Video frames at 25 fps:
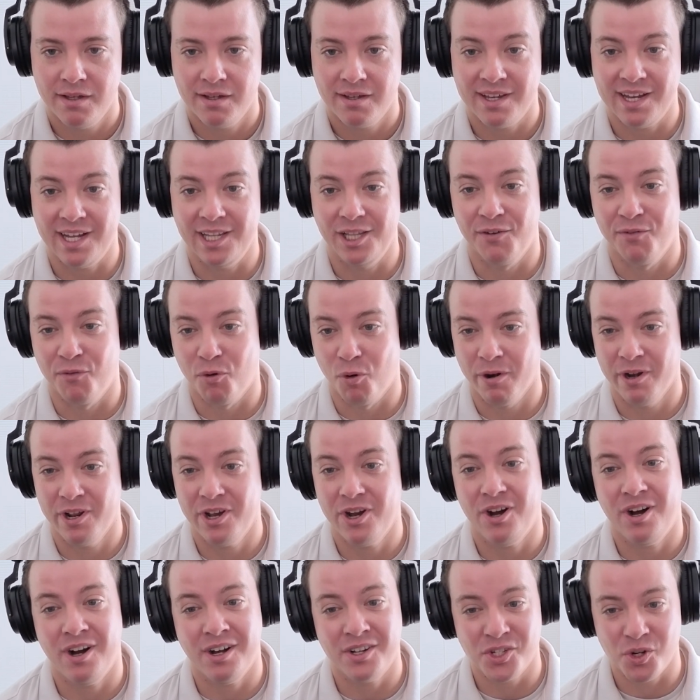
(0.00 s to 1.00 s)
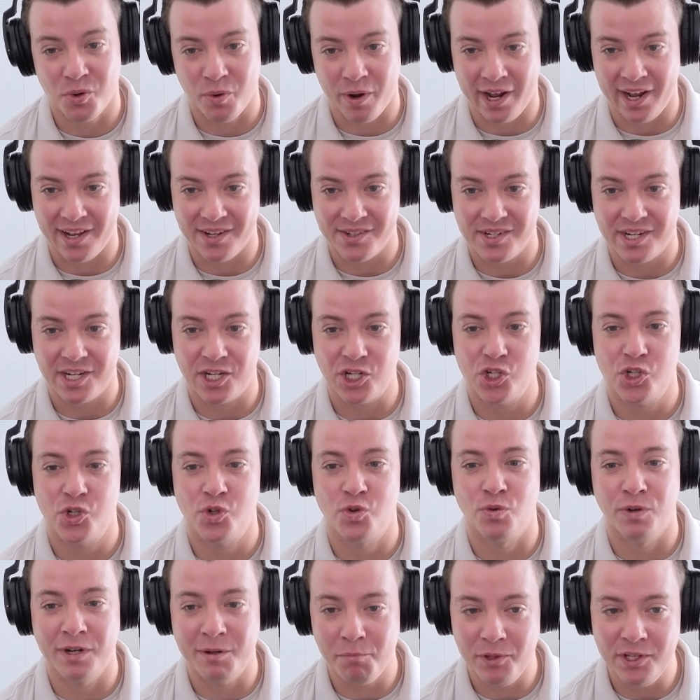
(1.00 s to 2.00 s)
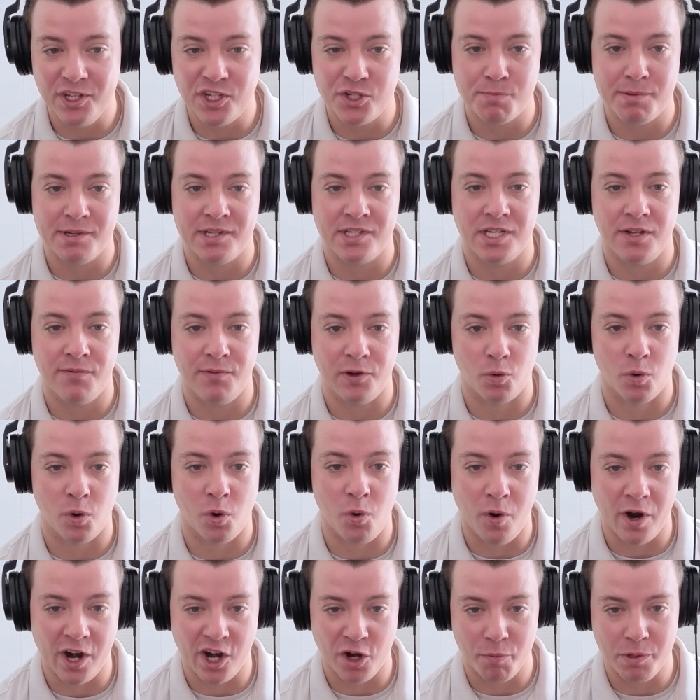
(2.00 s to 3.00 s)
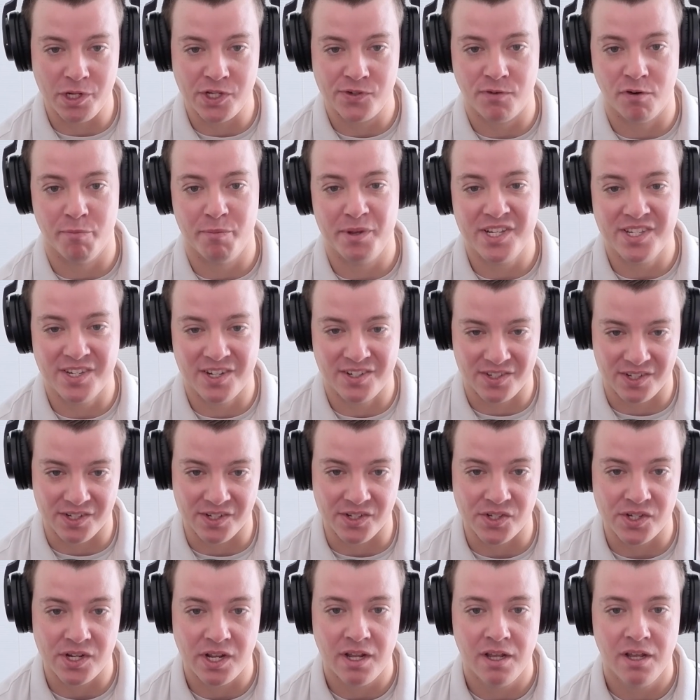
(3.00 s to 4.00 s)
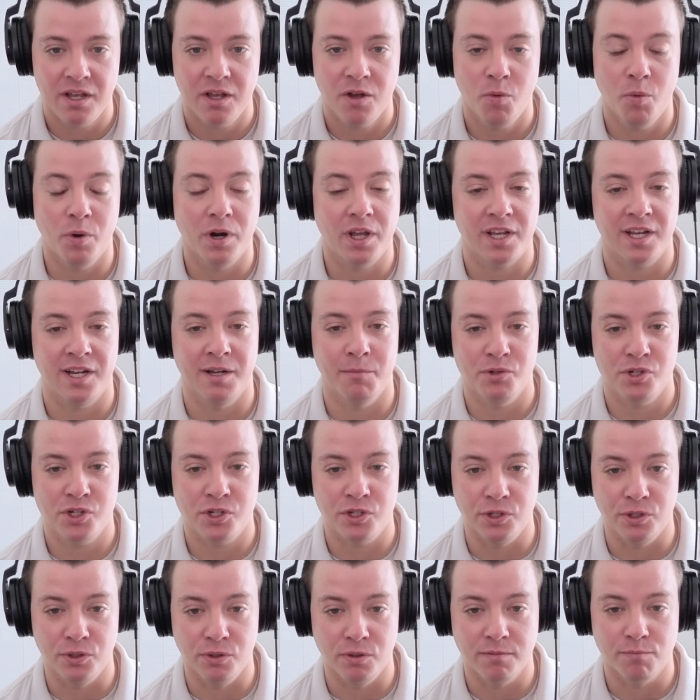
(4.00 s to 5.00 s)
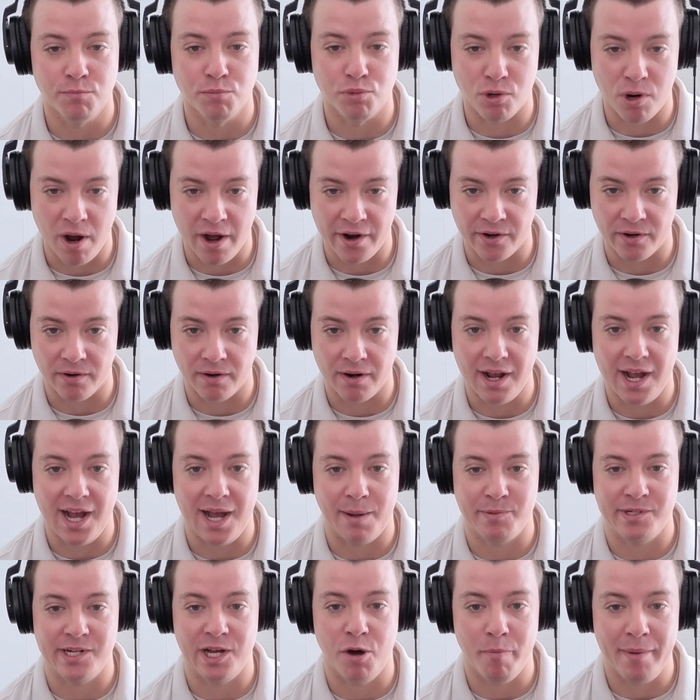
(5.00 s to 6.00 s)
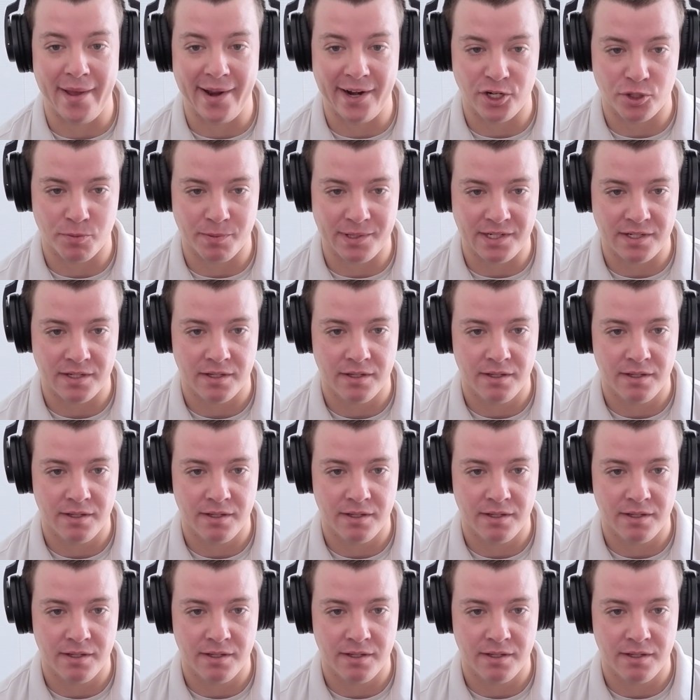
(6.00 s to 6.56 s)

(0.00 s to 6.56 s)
California also has extremely specific requirements for businesses when it comes to broader opt-out management.